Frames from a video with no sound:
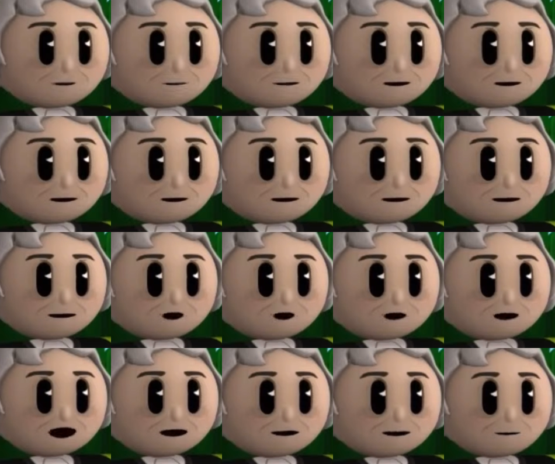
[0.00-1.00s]
President of the
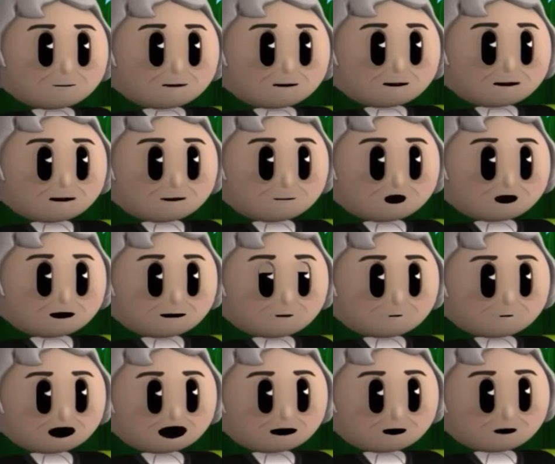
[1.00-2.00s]
United States and
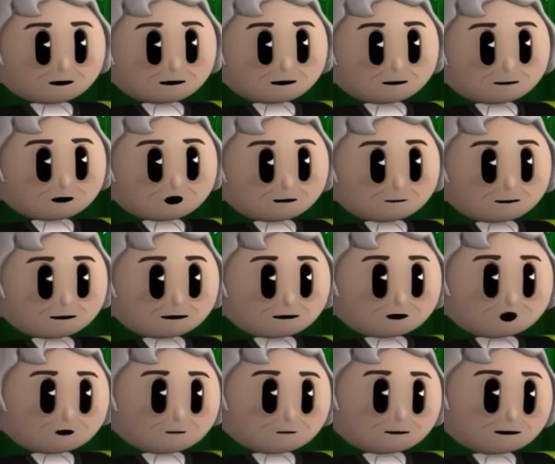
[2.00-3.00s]
the writer of the
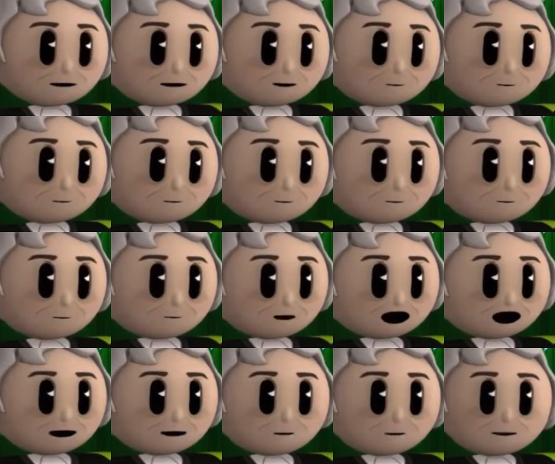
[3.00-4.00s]
Constitution.
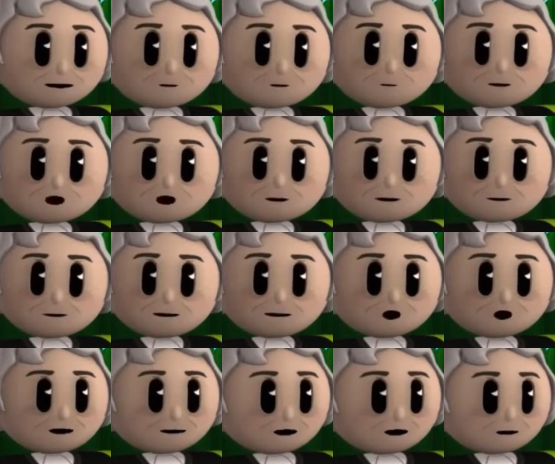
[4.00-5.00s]
I'm here to
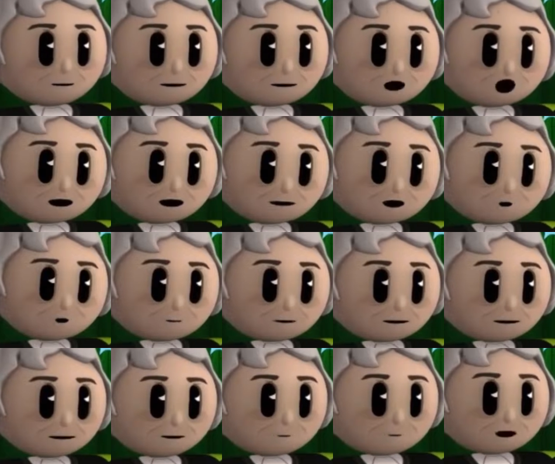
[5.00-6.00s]
help you understand your
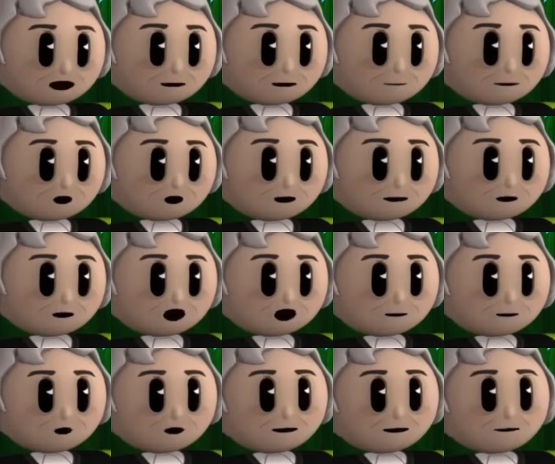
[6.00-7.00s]
legal rights for
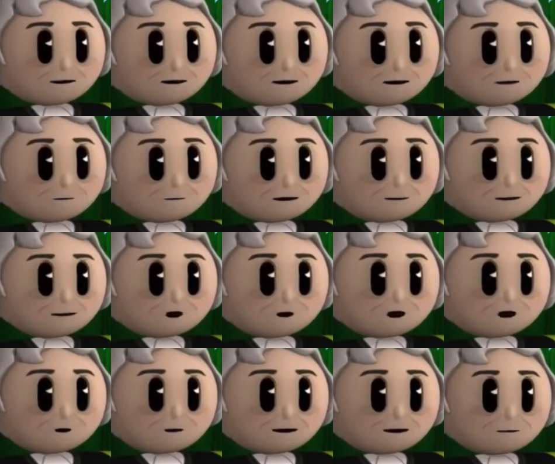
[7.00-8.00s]
downloading images
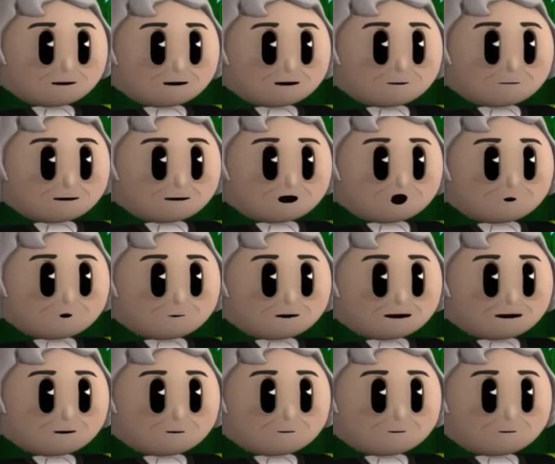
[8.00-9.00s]
for your digital
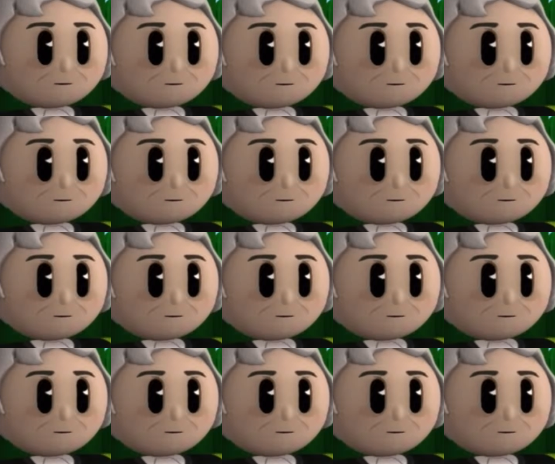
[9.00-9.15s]
story.